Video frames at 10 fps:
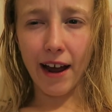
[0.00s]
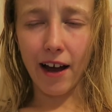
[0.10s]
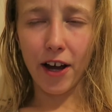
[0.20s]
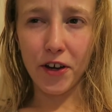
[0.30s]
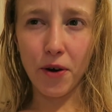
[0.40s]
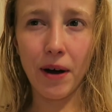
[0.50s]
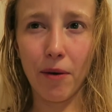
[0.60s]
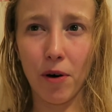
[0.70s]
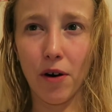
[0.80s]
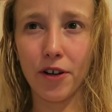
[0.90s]
I know how
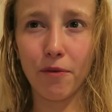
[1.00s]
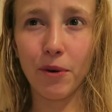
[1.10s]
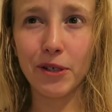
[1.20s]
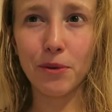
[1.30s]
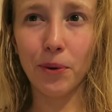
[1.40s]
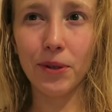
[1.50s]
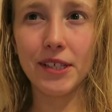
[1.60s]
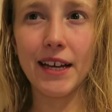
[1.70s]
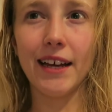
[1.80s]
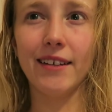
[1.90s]
hard I've worked towards
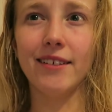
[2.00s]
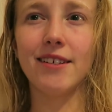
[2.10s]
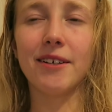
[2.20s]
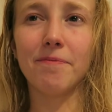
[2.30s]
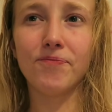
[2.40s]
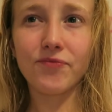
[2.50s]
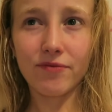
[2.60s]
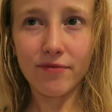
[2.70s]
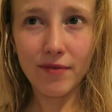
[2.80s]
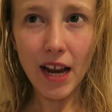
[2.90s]
it and
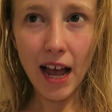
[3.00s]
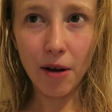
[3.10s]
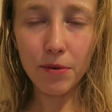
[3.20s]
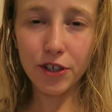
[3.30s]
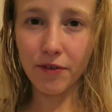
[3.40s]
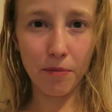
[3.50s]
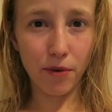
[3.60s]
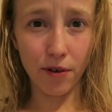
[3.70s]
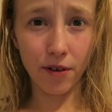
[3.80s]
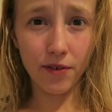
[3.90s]
how much I've
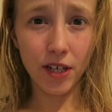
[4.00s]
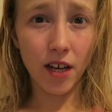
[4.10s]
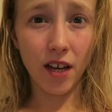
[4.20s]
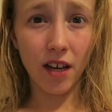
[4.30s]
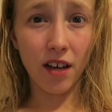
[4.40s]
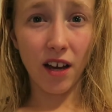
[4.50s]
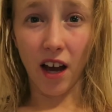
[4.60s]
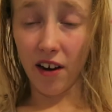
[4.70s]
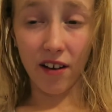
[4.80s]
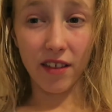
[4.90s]
improved,
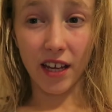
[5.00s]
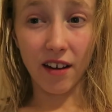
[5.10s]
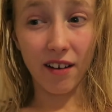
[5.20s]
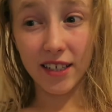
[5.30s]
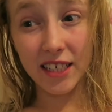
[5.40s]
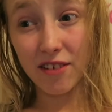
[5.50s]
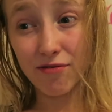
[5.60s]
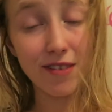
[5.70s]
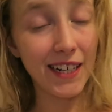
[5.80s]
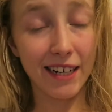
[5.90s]
and I think I did a
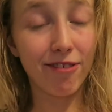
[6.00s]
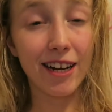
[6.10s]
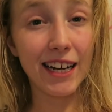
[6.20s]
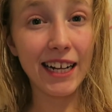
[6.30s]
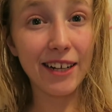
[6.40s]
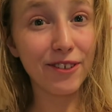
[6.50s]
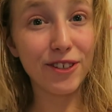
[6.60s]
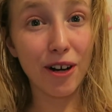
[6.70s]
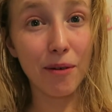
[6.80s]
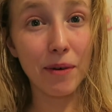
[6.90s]
really, really good
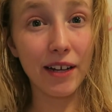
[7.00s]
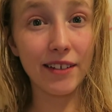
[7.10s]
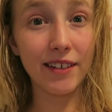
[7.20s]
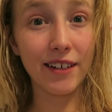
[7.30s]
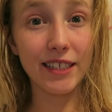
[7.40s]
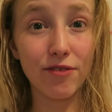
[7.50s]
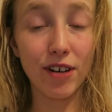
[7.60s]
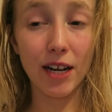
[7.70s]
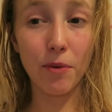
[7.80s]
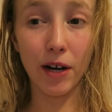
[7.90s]
job, and I
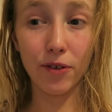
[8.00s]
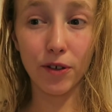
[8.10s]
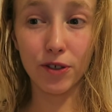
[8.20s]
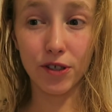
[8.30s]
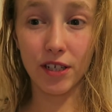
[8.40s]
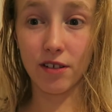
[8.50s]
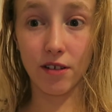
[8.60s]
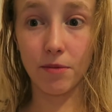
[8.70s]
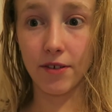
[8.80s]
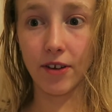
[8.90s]
really well, not just in
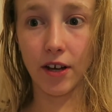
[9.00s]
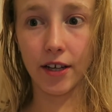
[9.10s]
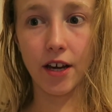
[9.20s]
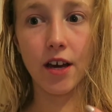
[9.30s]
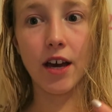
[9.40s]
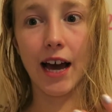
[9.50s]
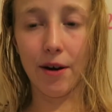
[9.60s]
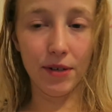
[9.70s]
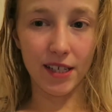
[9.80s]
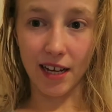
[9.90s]
terms of like
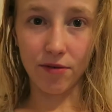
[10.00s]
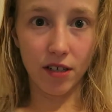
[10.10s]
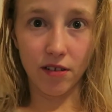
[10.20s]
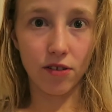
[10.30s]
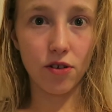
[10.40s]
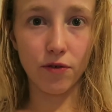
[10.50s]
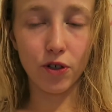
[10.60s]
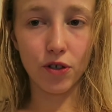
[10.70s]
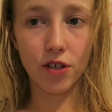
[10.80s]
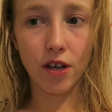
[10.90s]
how it sounded and stuff,
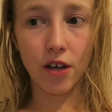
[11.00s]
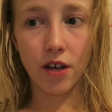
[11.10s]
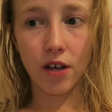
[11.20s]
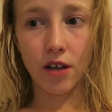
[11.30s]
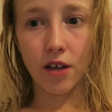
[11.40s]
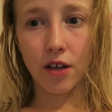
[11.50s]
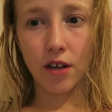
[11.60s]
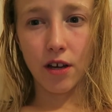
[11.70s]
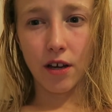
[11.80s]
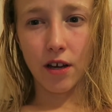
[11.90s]
just
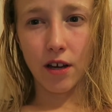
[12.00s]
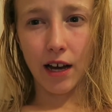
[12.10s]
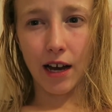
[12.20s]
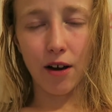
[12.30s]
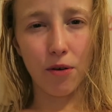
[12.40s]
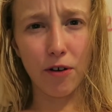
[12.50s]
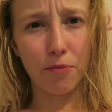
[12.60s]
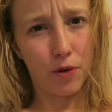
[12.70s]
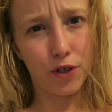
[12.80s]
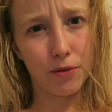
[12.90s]
how I've
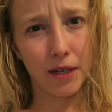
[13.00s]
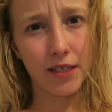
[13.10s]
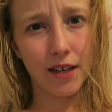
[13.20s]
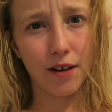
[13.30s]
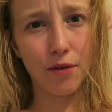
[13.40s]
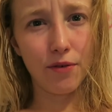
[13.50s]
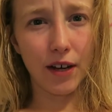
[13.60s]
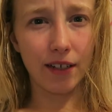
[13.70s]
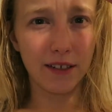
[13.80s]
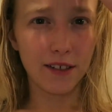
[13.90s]
pushed myself,
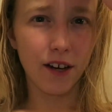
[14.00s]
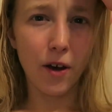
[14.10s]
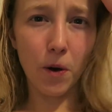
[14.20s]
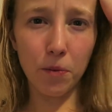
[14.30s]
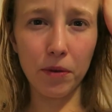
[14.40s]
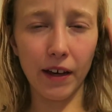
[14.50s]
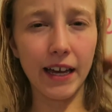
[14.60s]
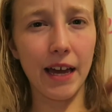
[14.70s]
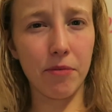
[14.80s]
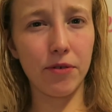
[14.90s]
and I hope that
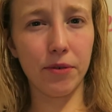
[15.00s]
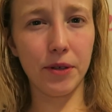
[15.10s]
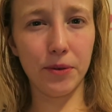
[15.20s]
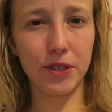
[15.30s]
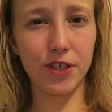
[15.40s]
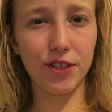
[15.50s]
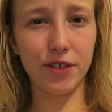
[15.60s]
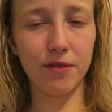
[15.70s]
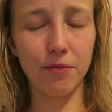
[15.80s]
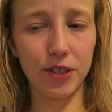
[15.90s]
came through in the
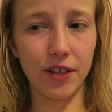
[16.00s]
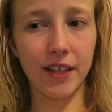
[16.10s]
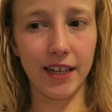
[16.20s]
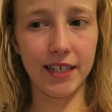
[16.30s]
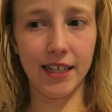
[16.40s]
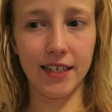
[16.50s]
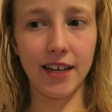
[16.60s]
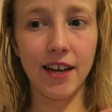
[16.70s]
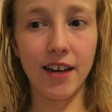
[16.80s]
audition, which I think it did.